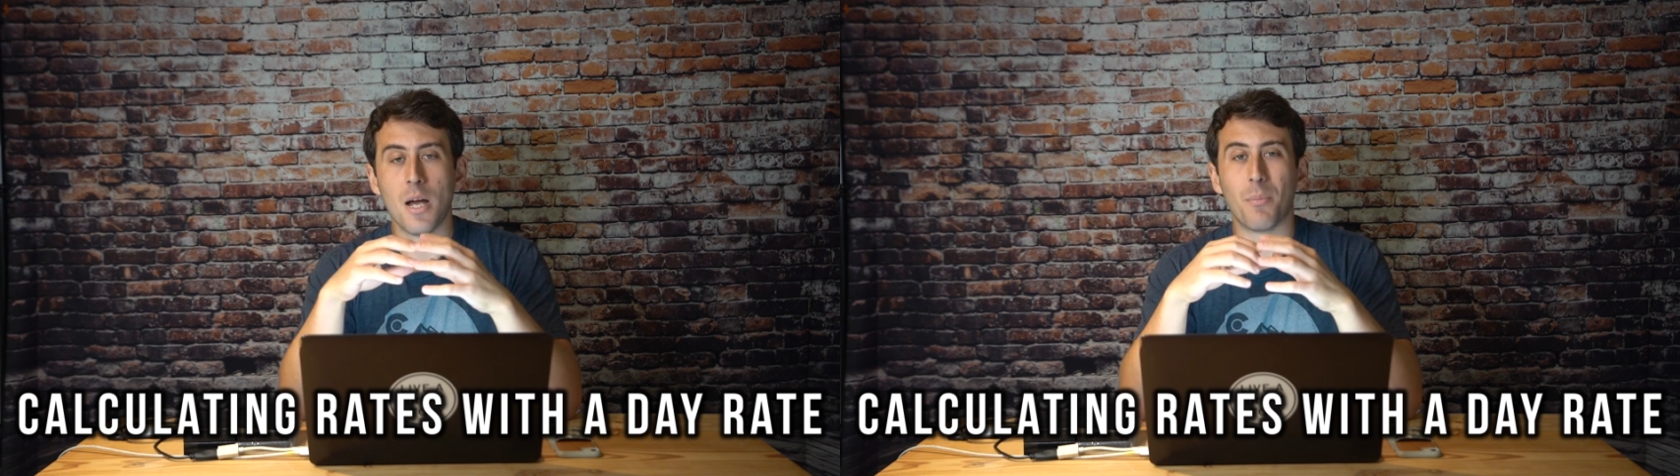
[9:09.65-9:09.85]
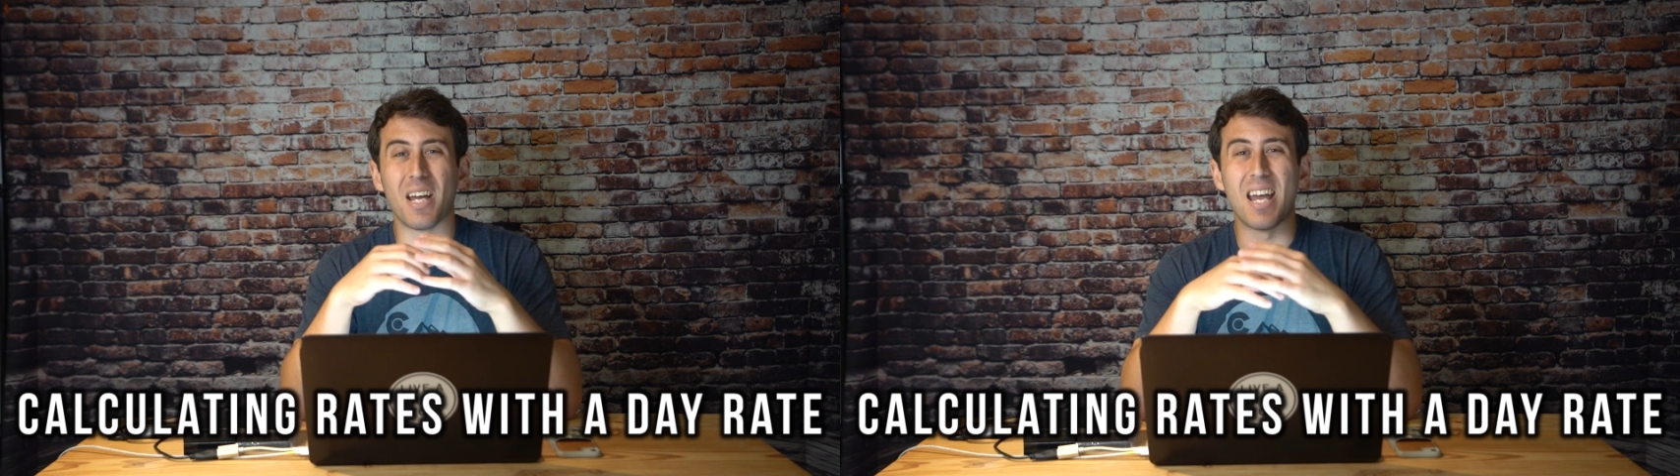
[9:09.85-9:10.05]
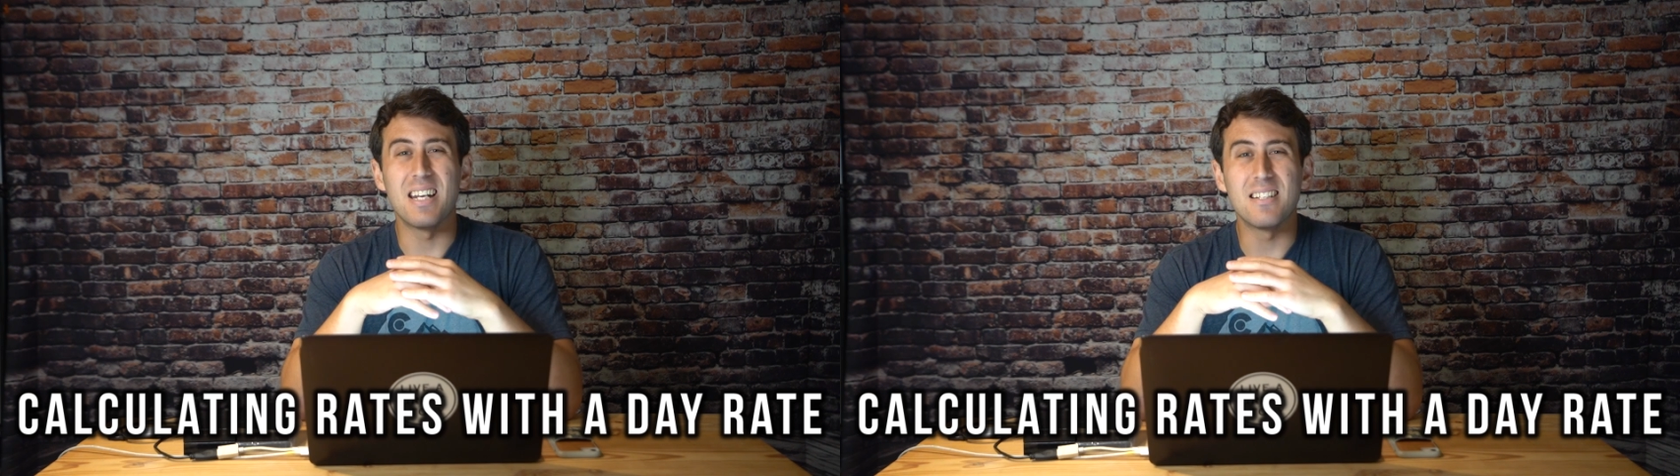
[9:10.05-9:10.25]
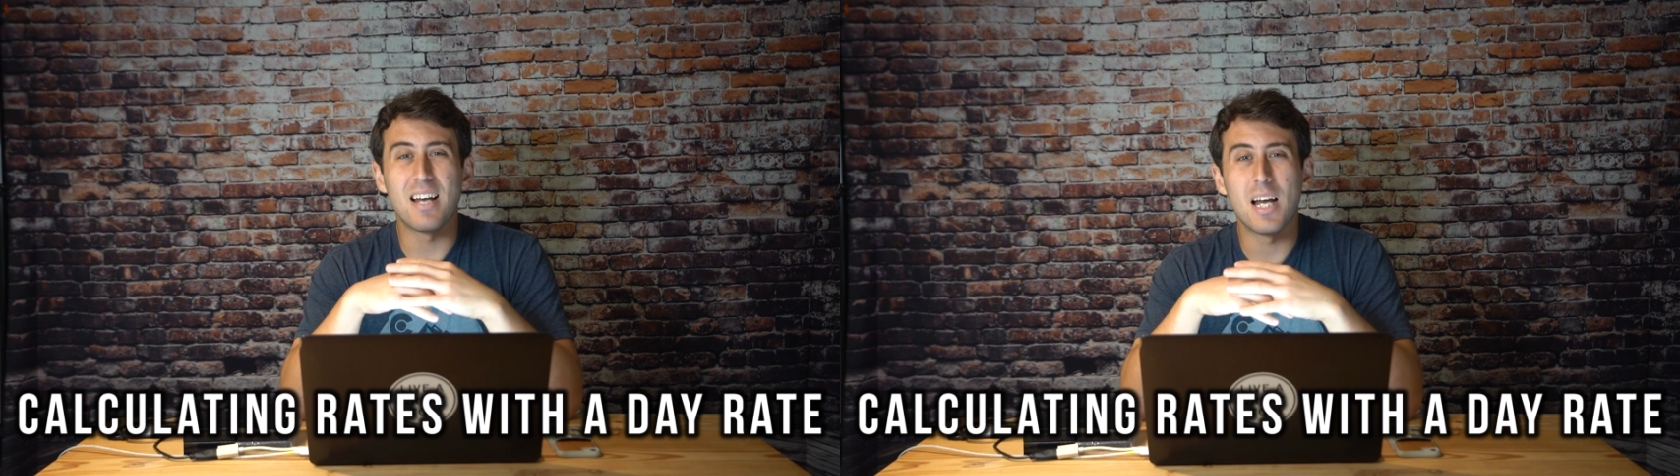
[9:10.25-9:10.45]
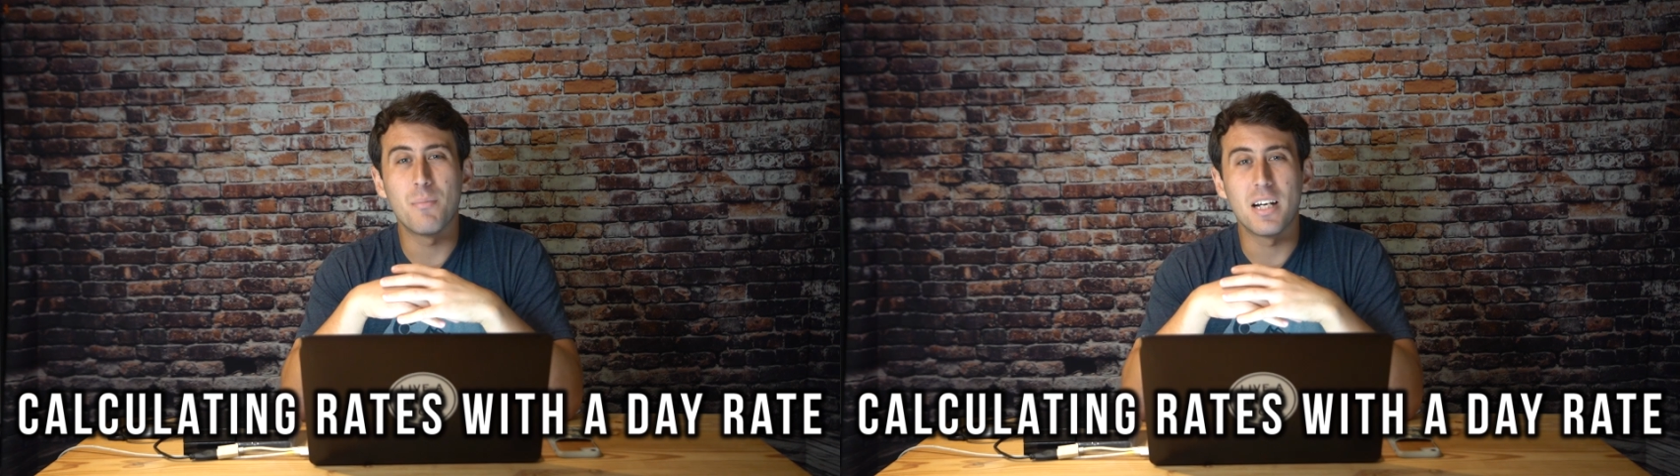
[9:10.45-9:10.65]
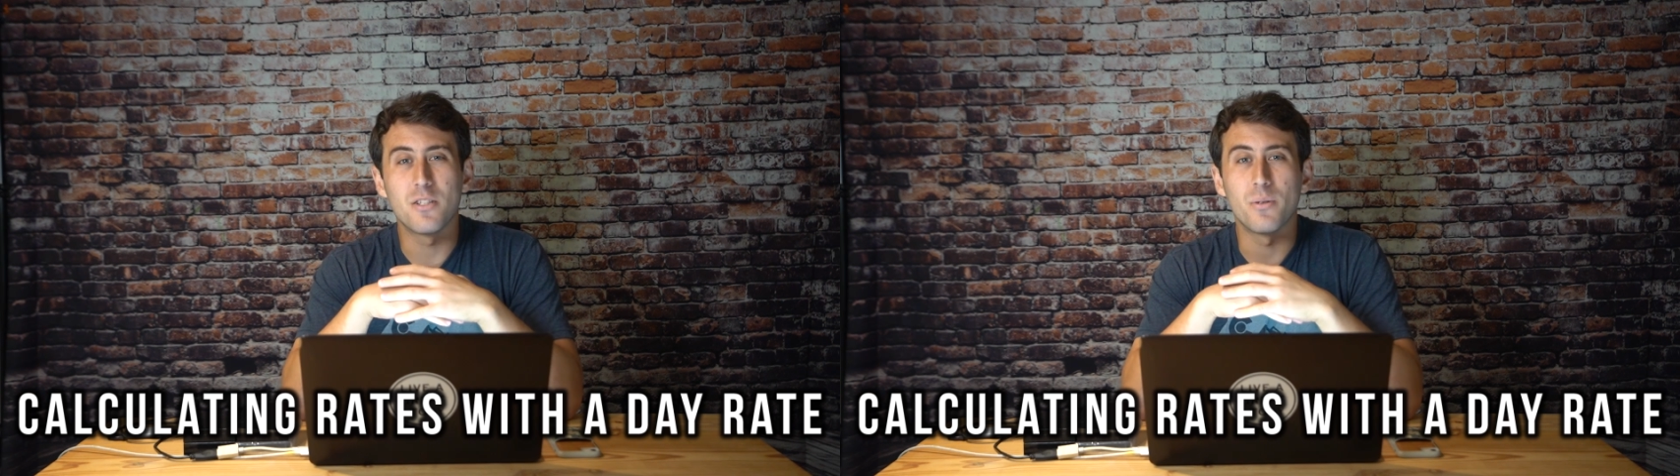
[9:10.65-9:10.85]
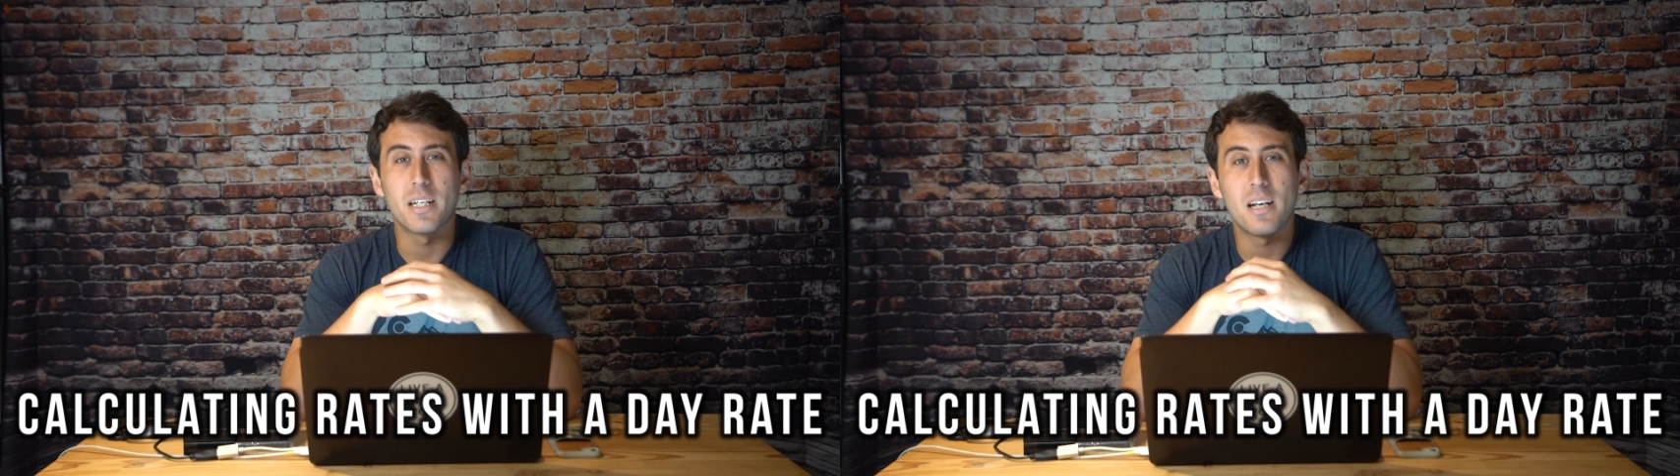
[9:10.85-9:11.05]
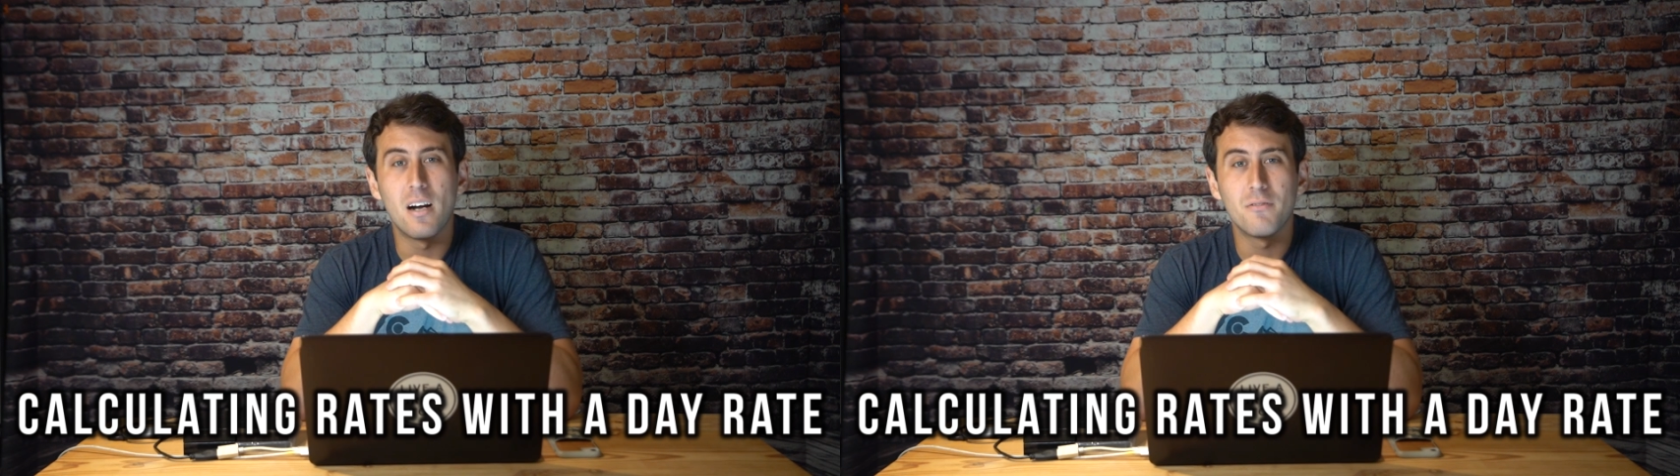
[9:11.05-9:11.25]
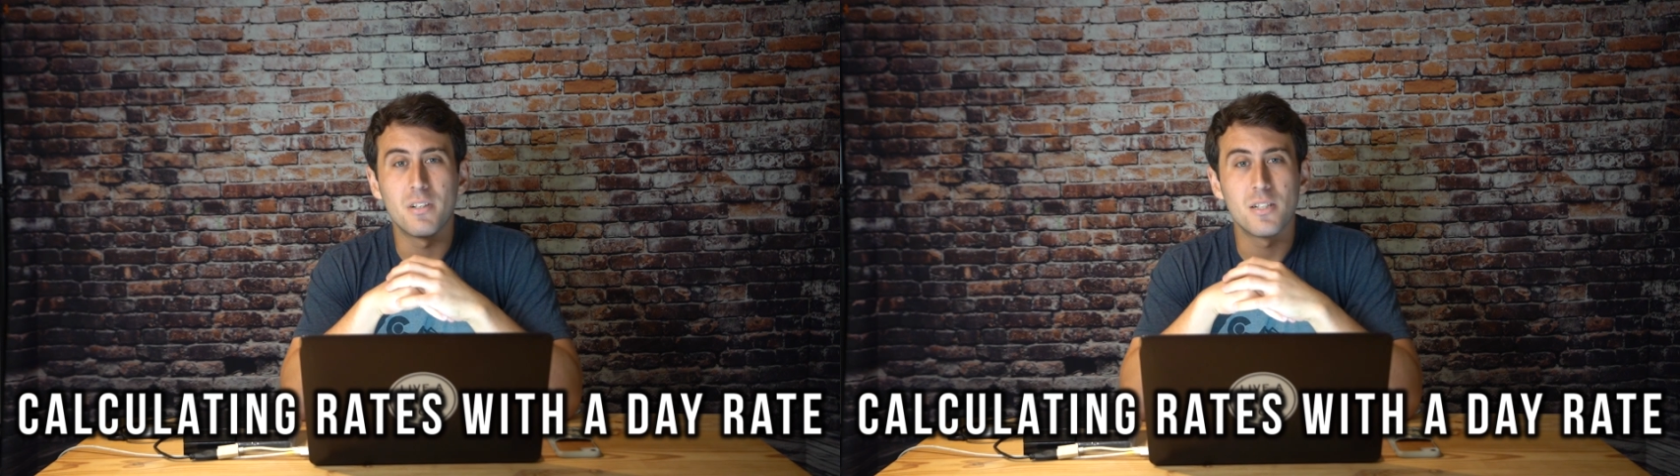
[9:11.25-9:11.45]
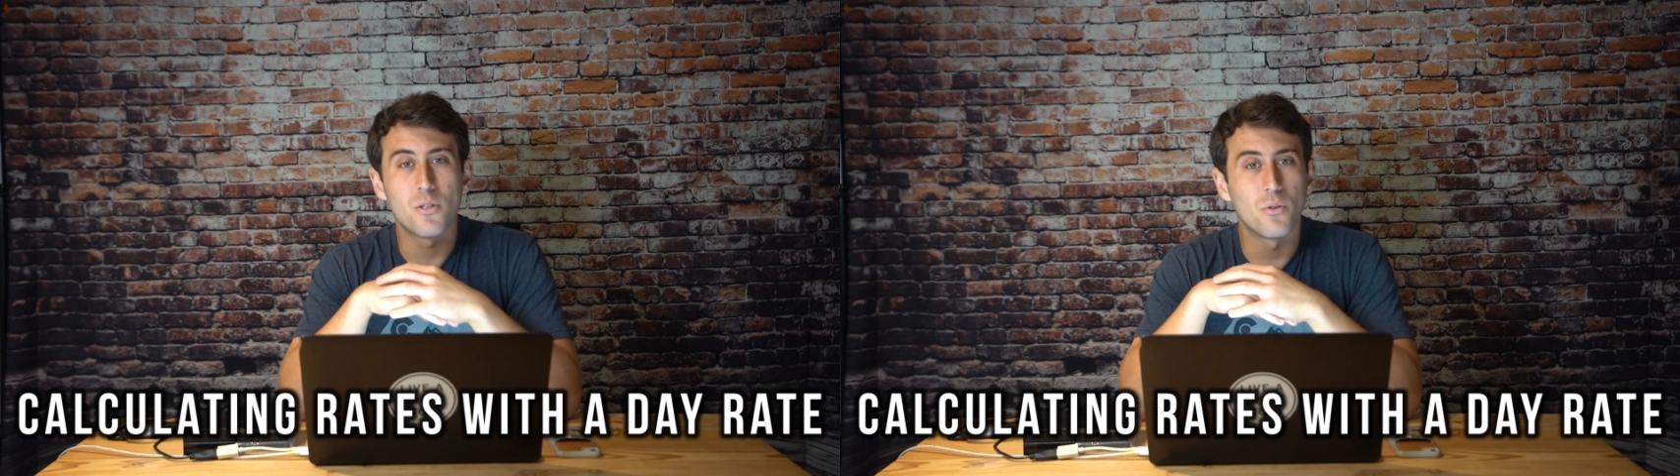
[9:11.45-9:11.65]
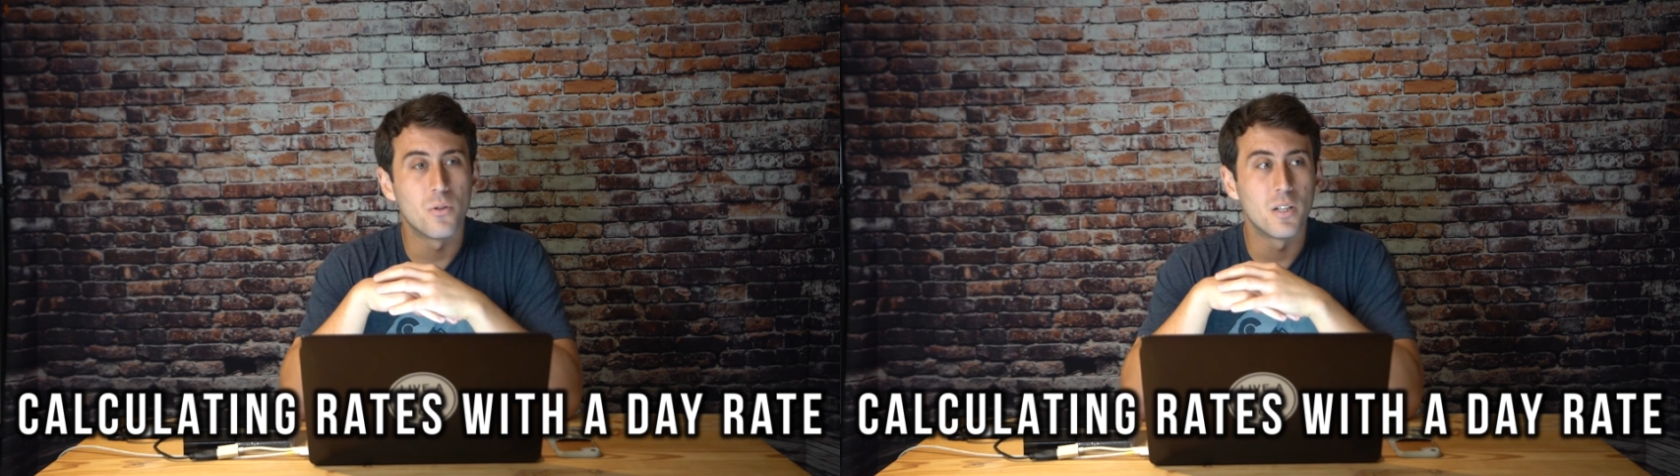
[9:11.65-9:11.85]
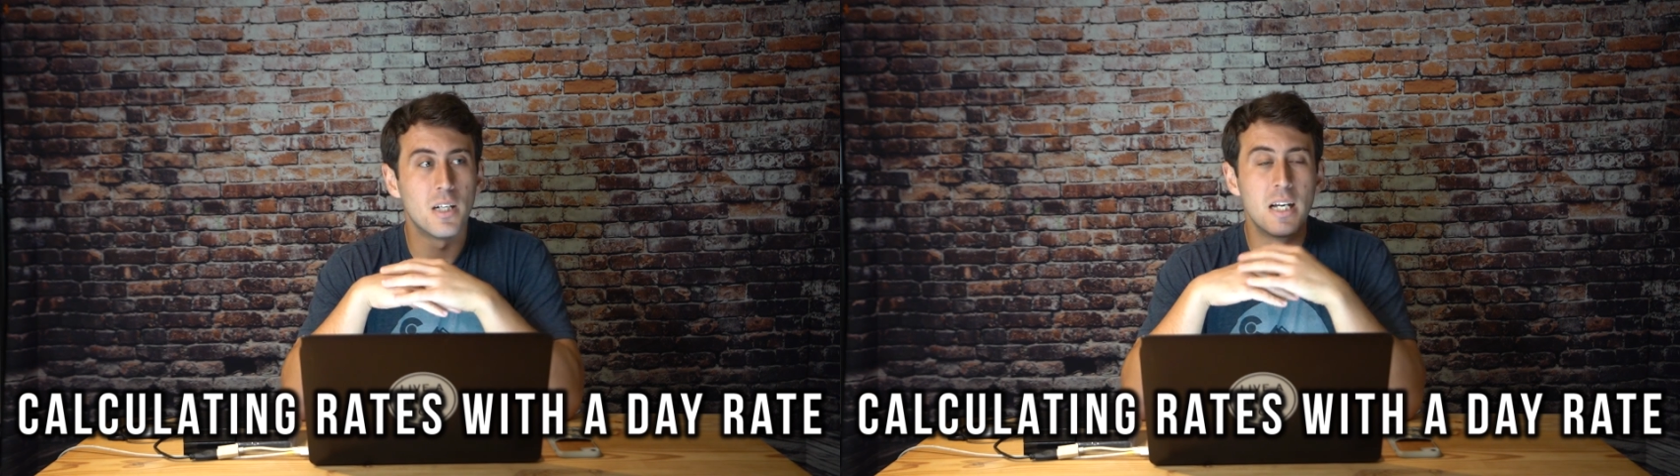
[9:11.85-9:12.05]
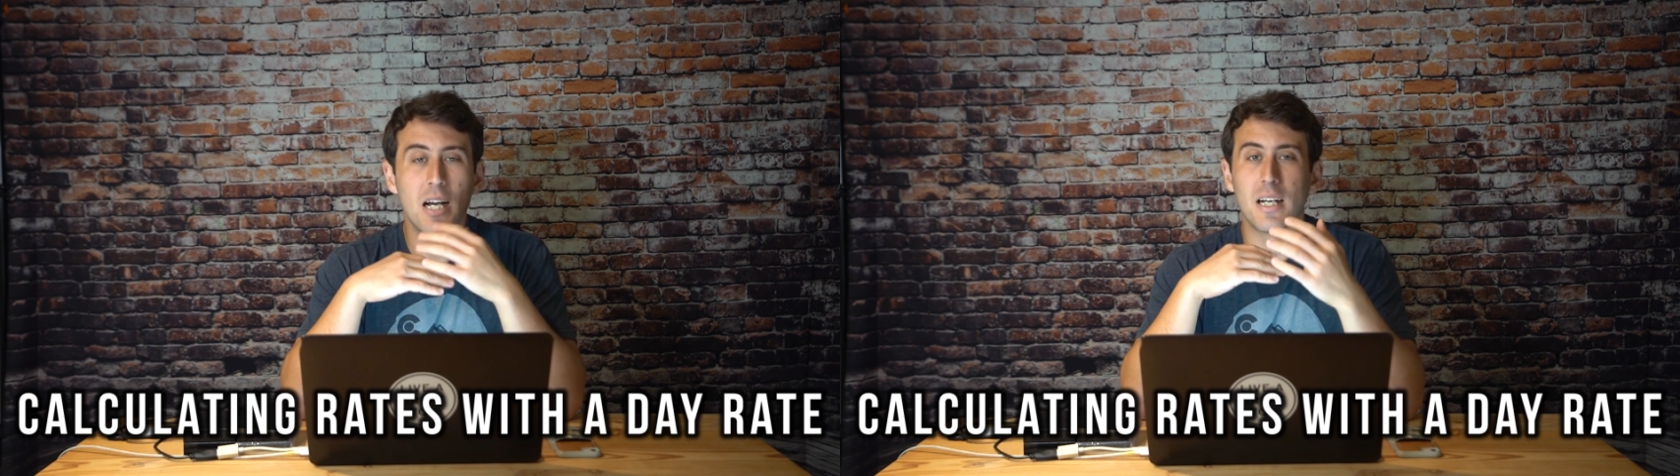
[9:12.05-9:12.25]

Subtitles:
But anytime I do a conference or